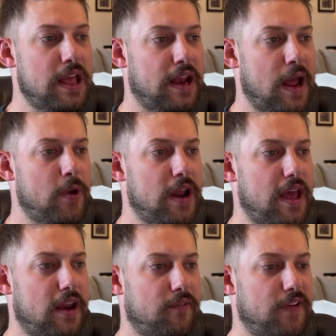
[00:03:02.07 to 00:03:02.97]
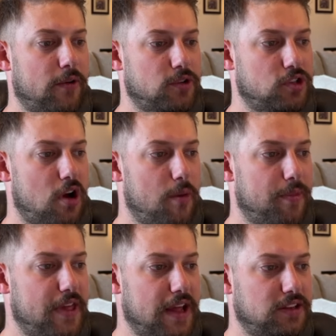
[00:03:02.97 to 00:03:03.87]
And I went ahead and found a
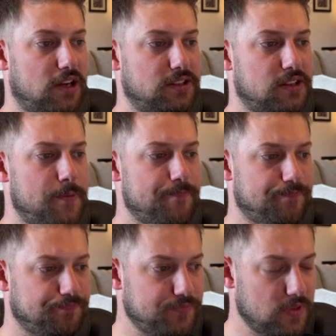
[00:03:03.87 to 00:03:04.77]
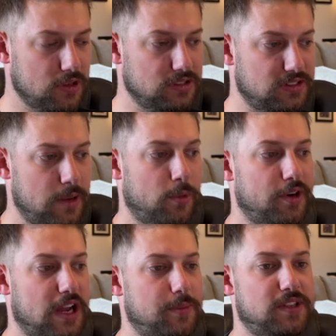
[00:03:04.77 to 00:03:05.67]
shop that does similar
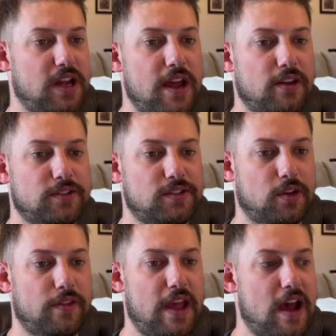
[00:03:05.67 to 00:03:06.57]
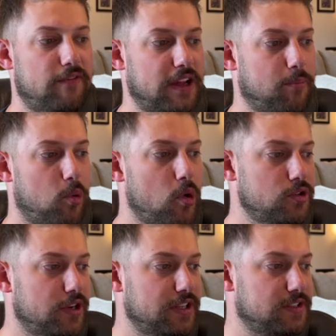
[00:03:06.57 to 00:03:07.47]
type styles. So they have like
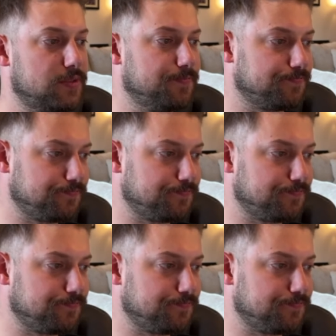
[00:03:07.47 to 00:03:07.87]
portraits